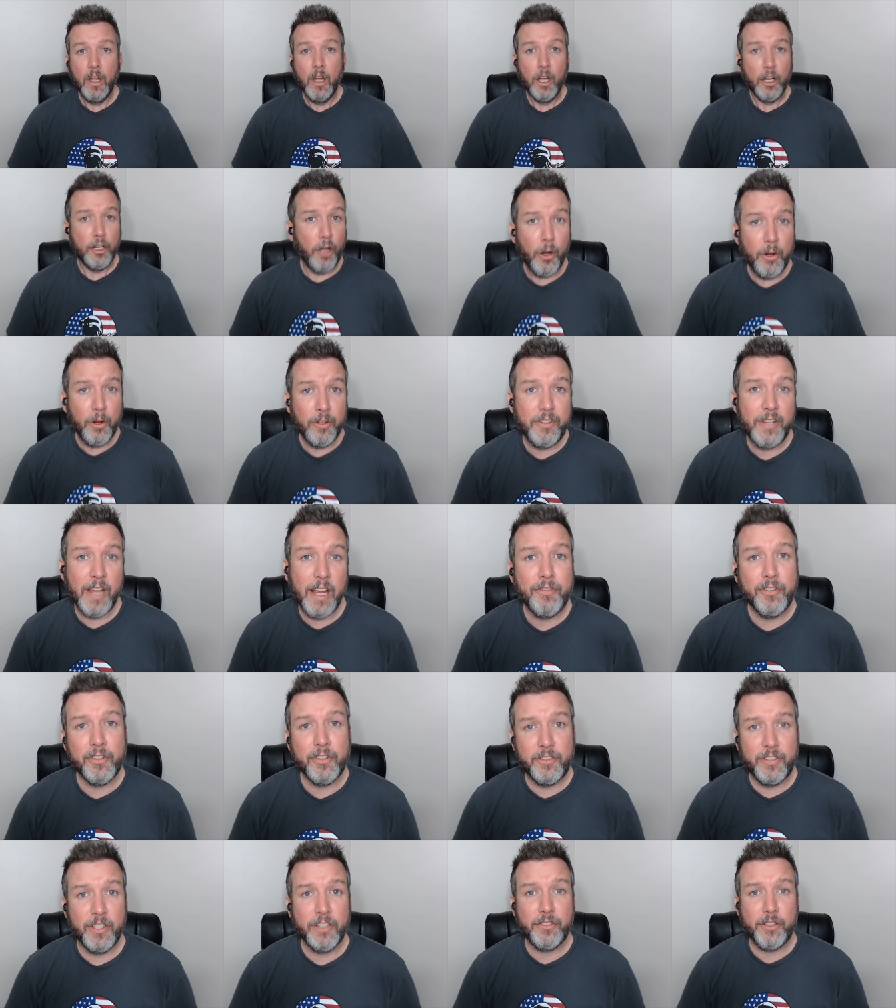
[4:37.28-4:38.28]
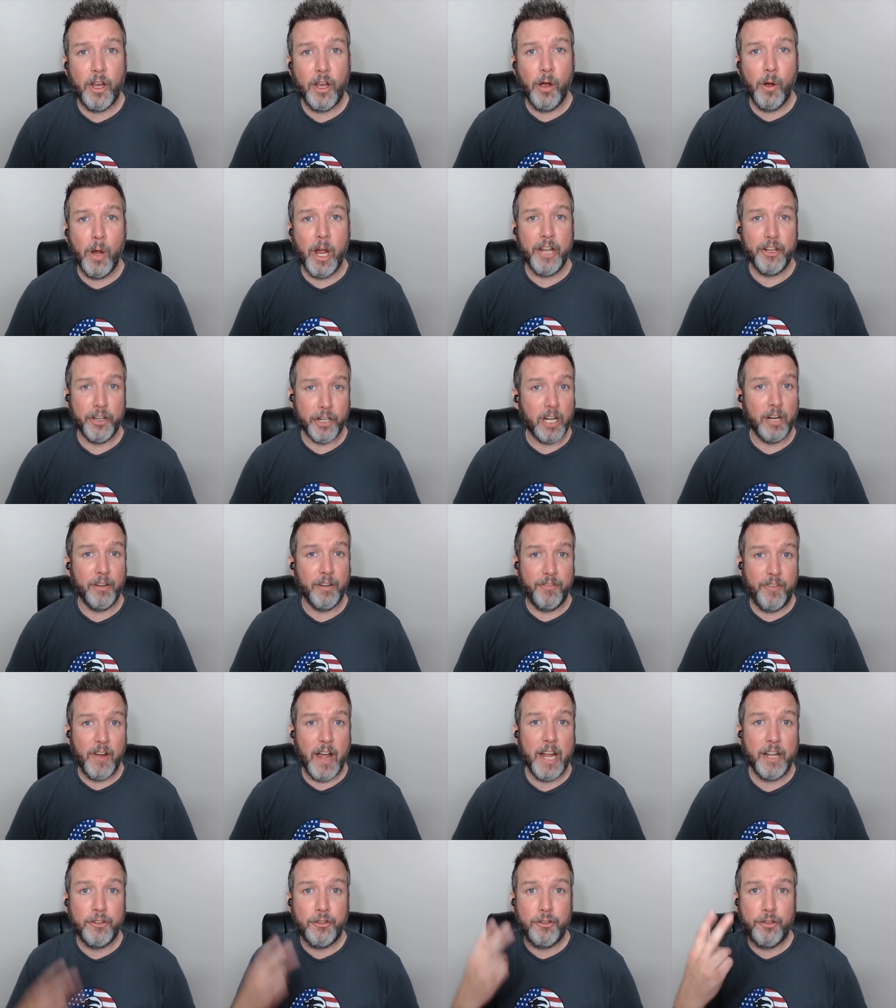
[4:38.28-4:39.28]
Go to San Francisco and you're going to
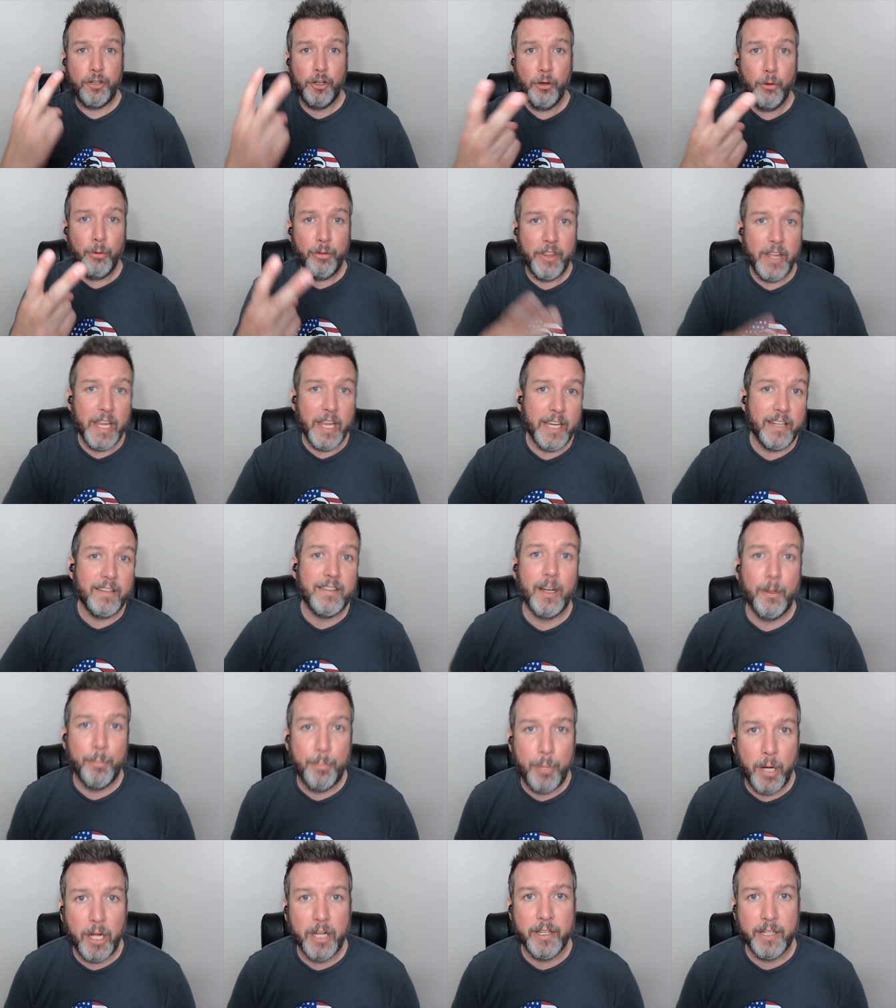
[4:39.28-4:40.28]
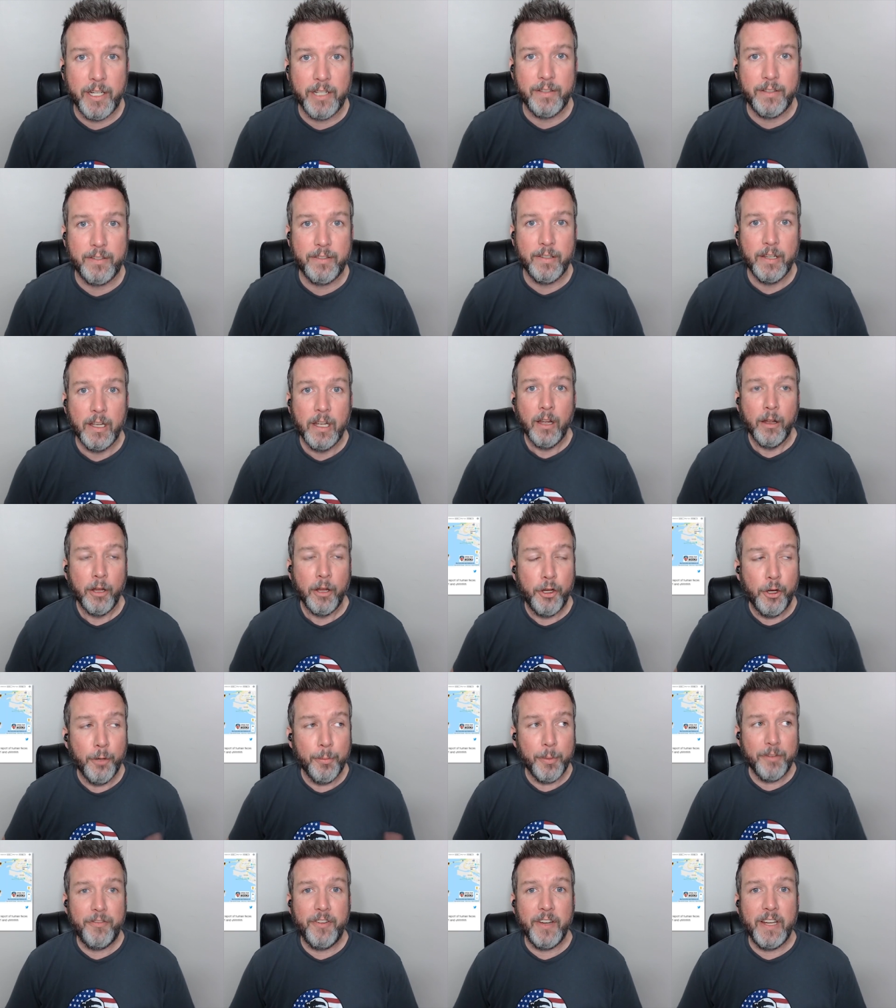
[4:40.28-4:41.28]
find two things in abundance
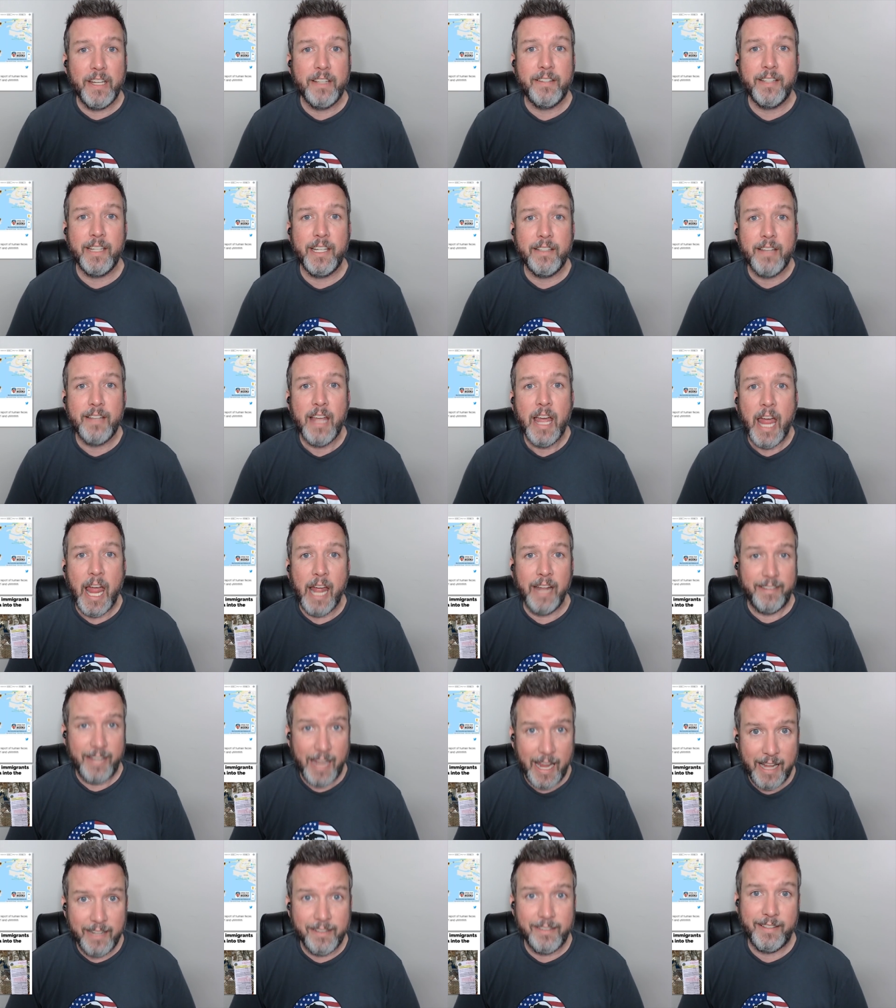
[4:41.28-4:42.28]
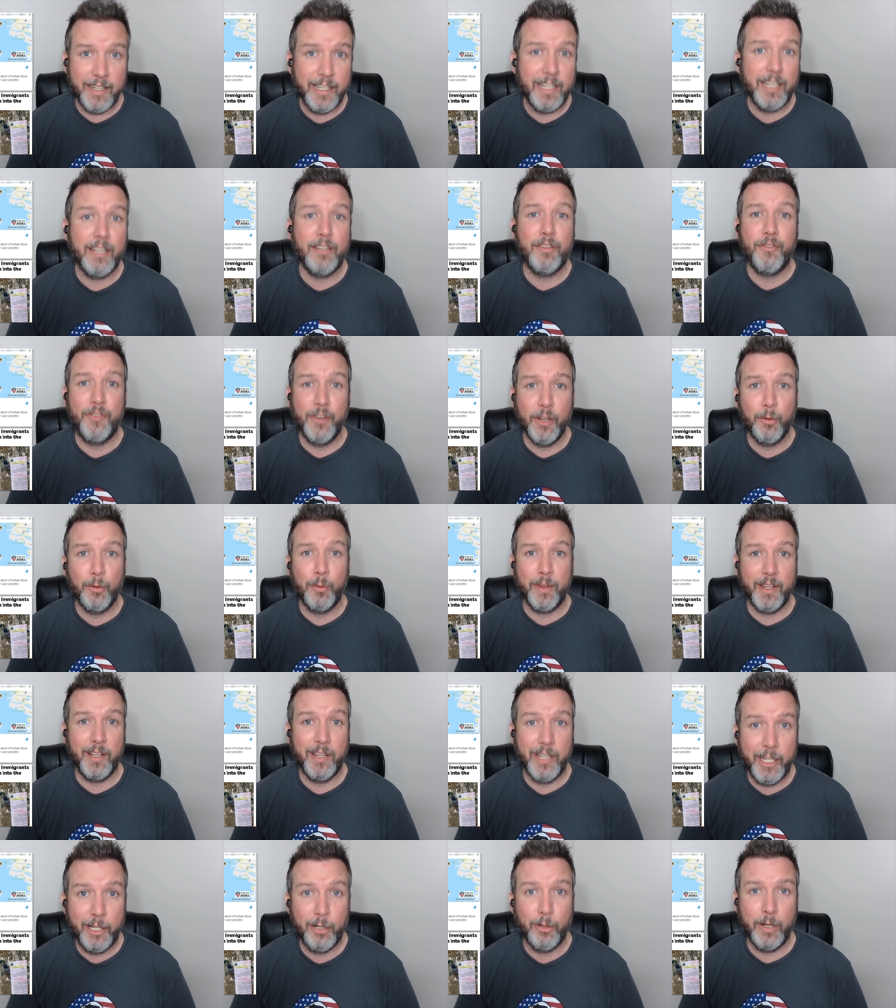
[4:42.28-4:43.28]
human feces and tent cities filled with
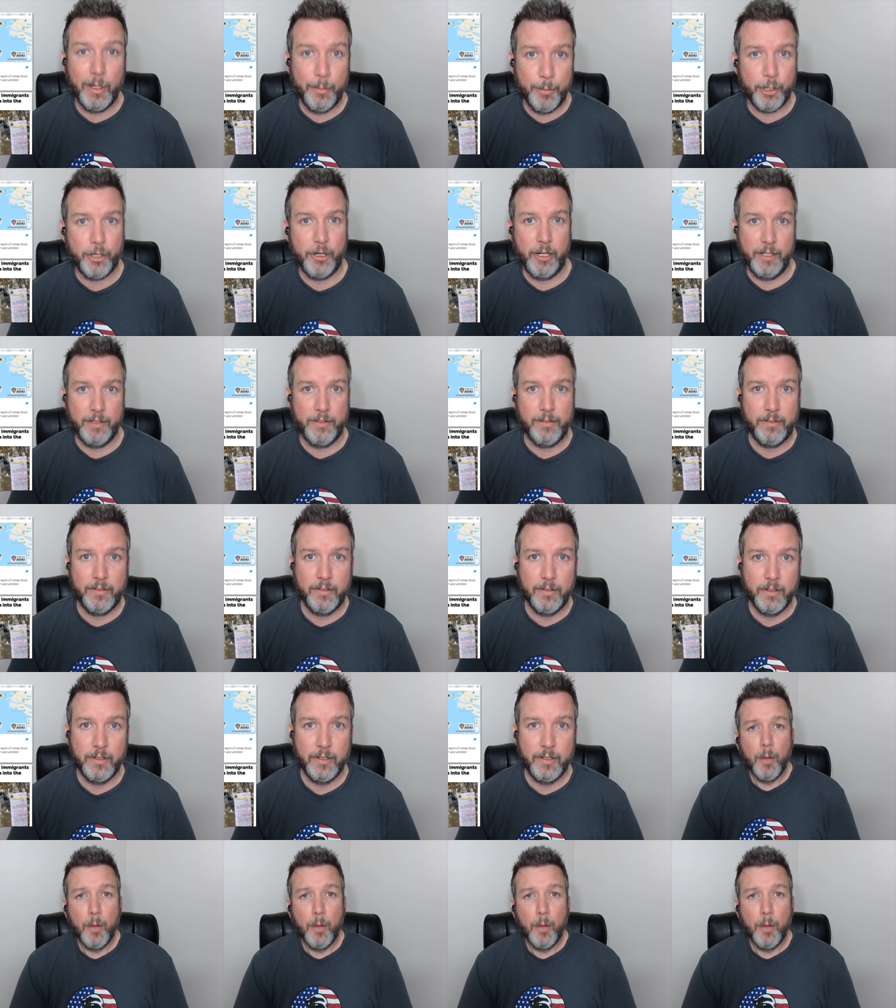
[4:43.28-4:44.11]
illegal immigrants.